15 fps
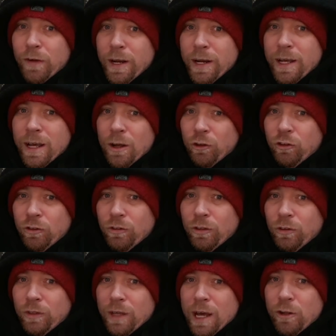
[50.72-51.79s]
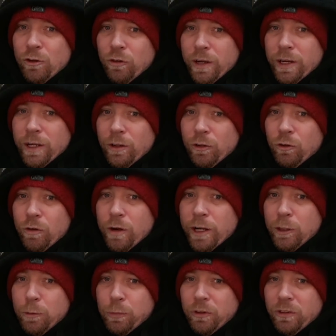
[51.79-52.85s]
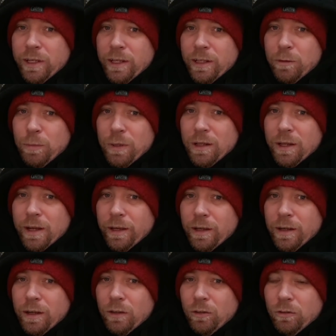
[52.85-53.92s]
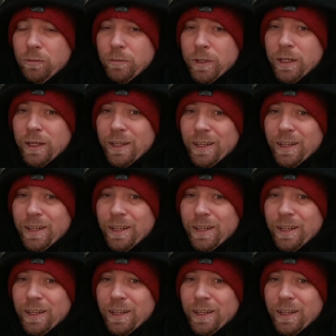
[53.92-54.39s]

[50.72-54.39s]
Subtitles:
funny how she's exaggerating, trying to pretend to be like us,